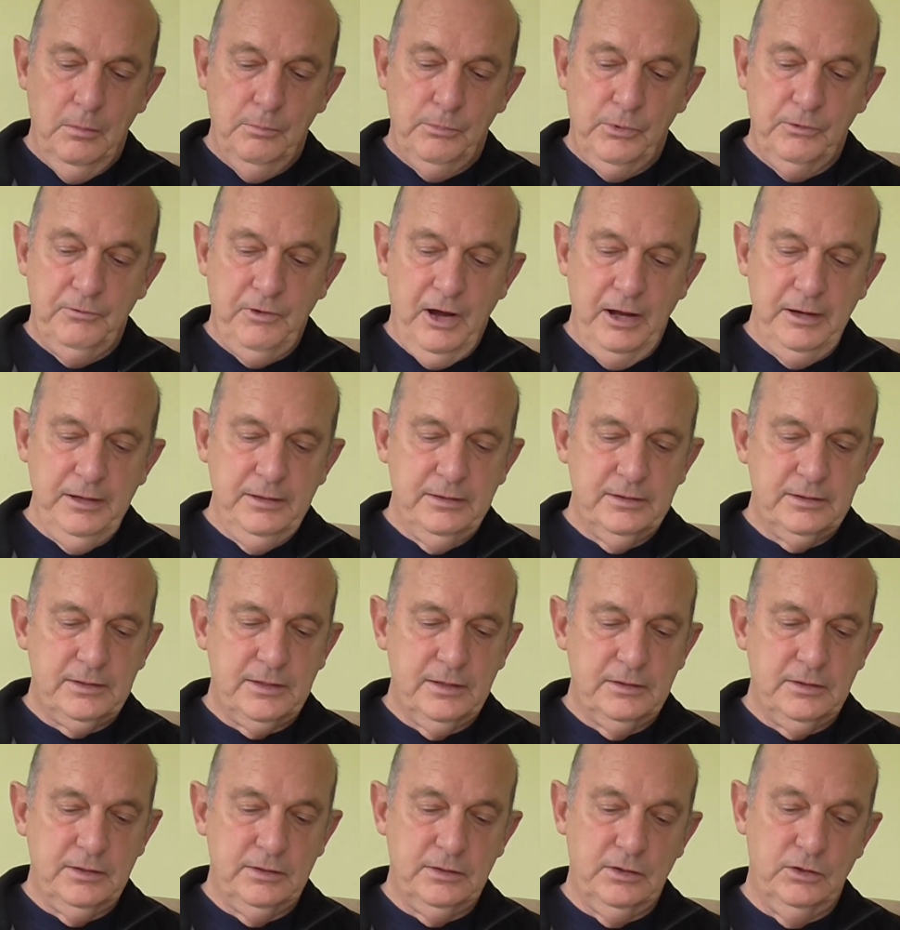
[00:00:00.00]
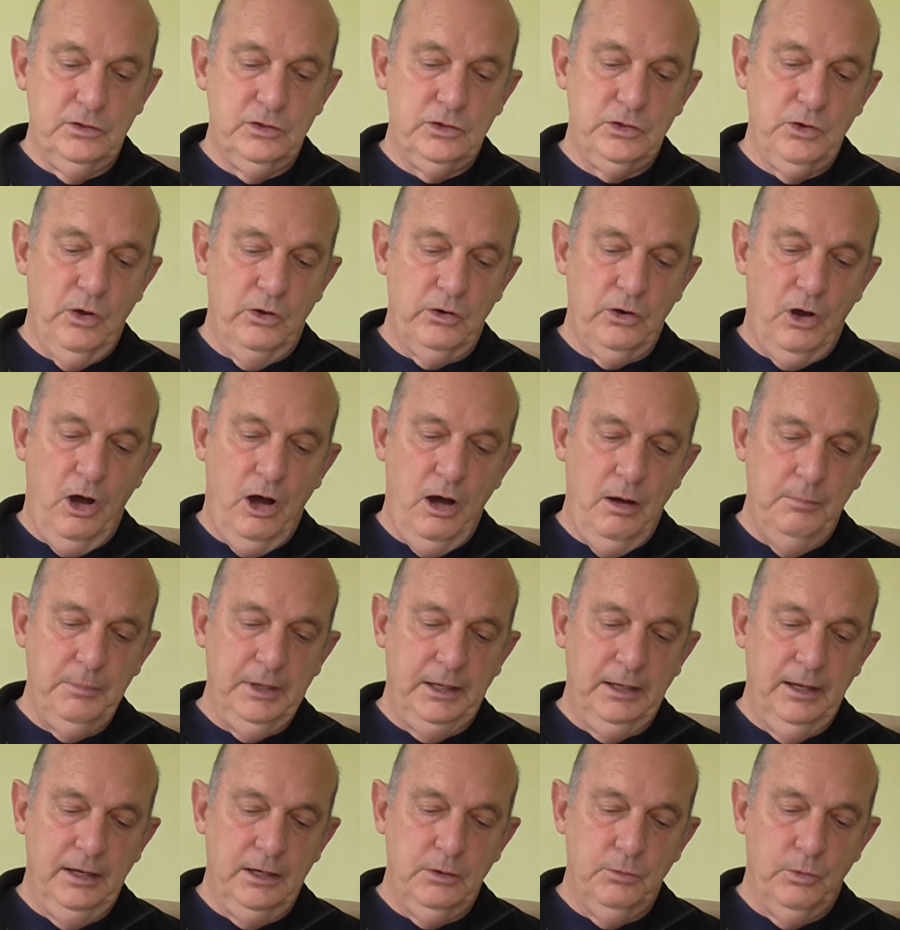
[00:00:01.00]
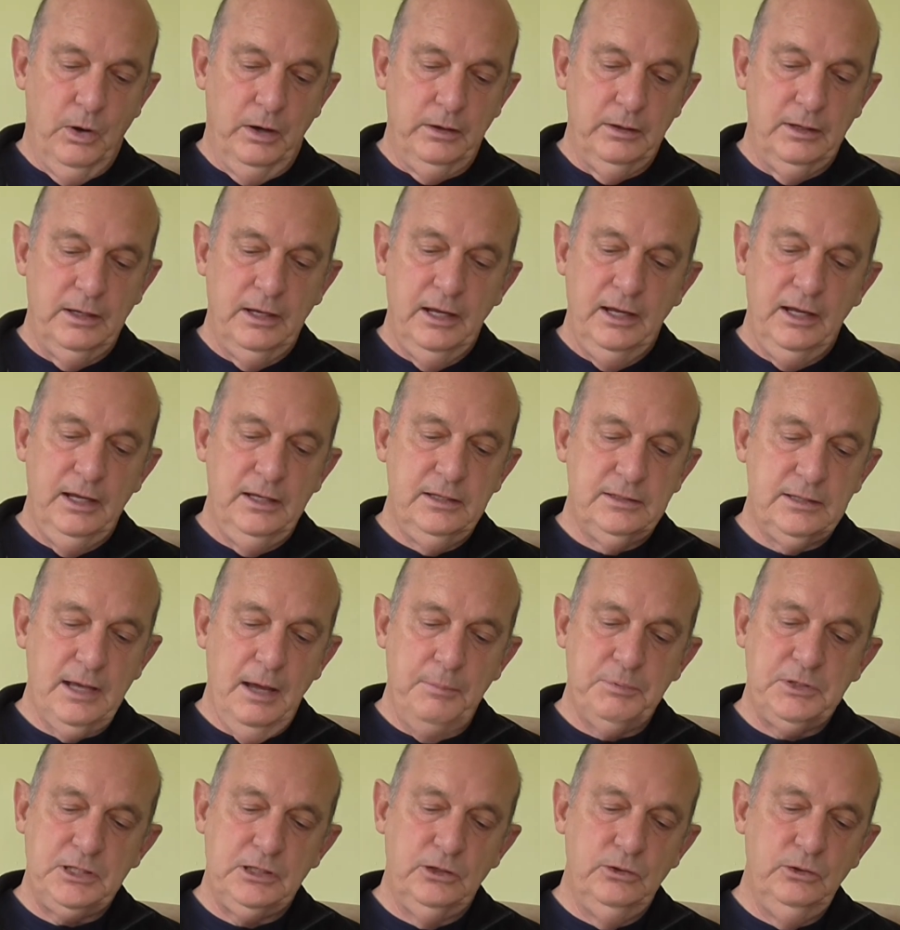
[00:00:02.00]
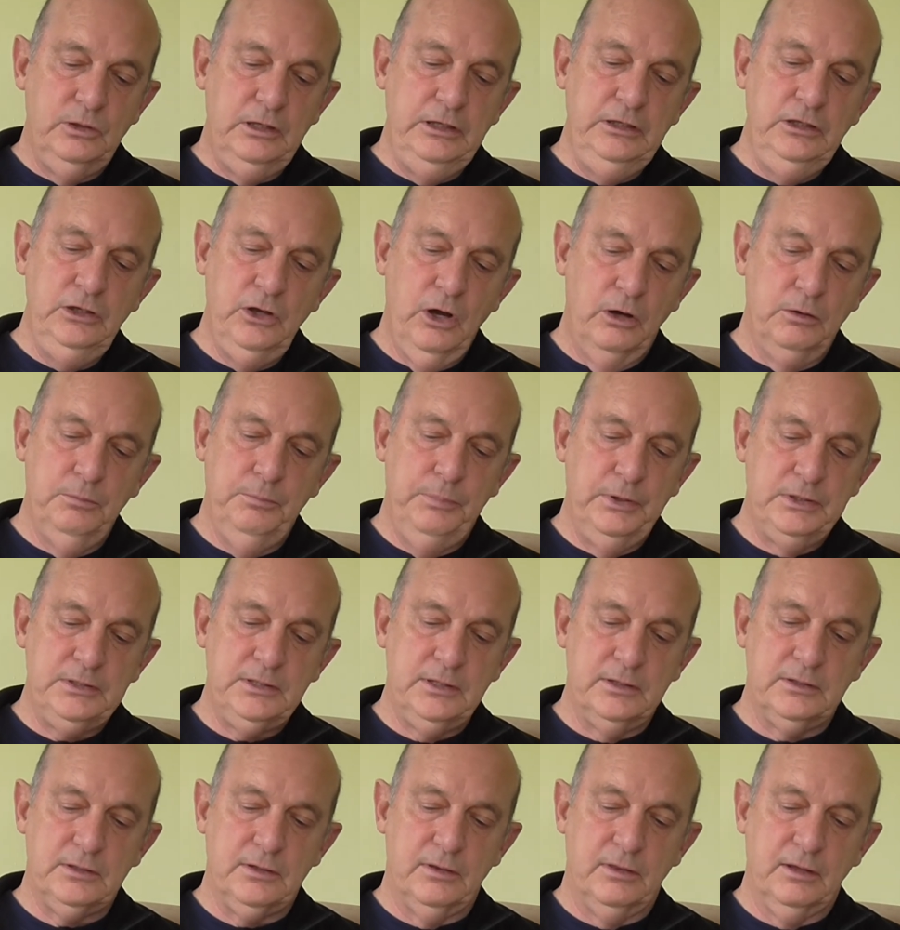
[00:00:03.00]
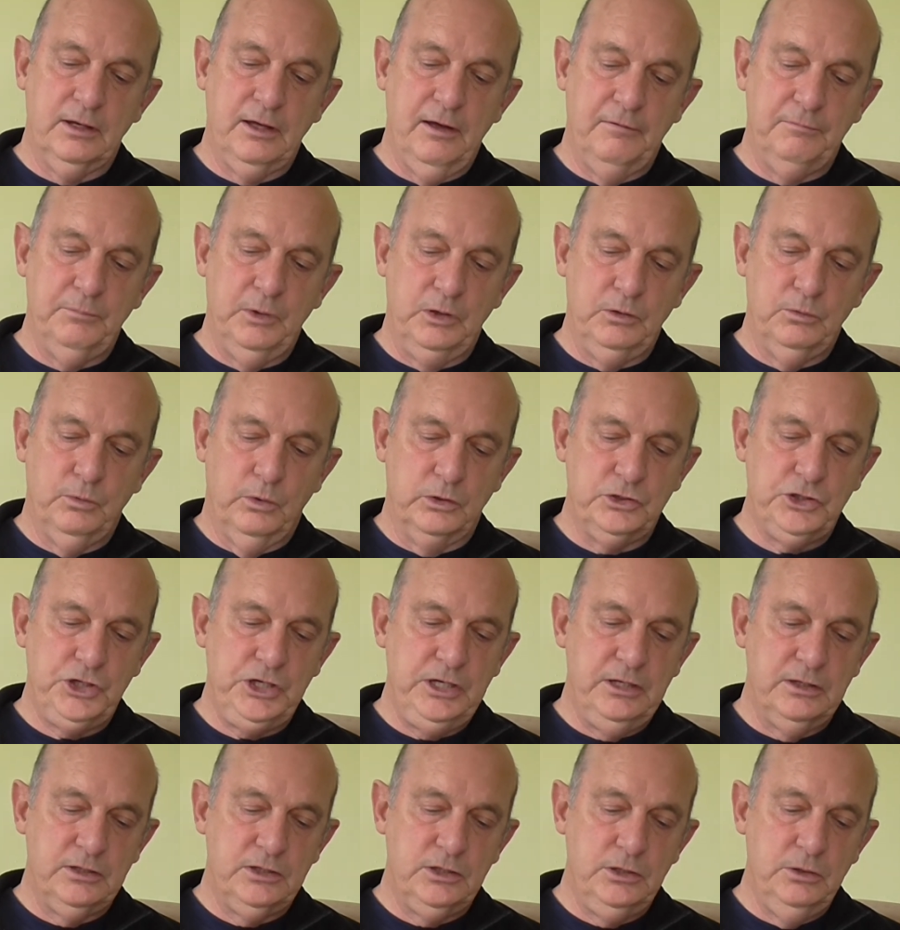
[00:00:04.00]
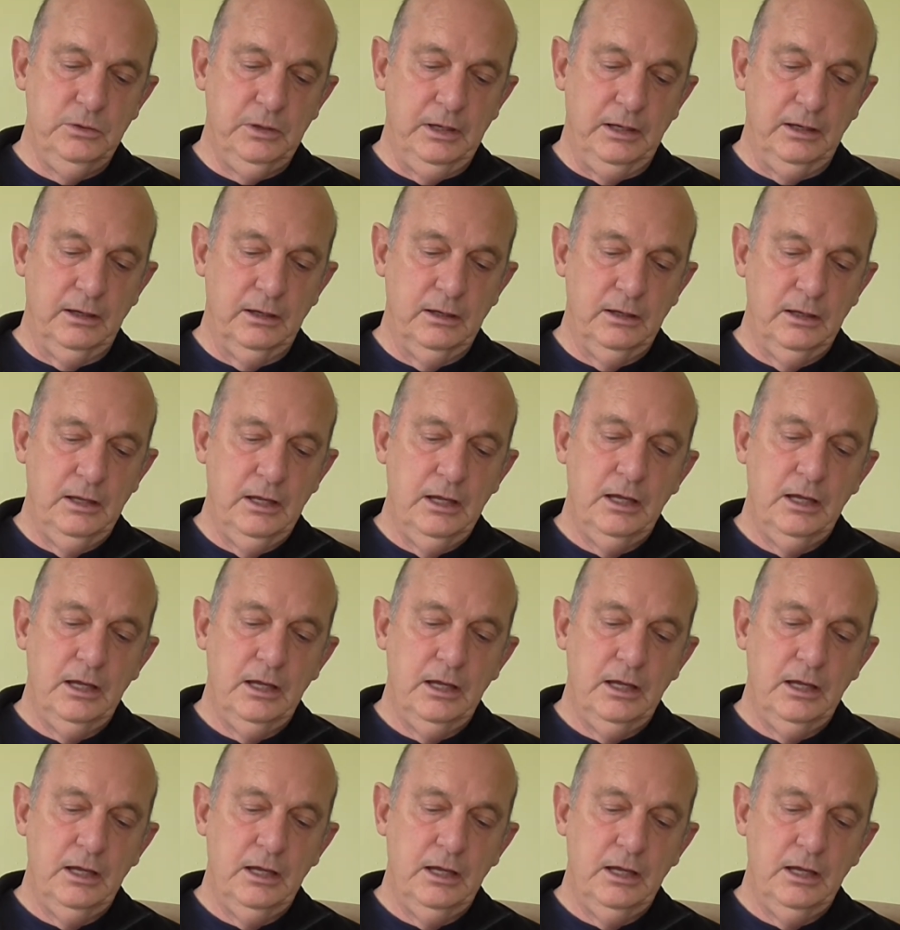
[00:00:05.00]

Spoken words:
Providing the citizen is not harming anyone is absolutely no business of the government what she is doing.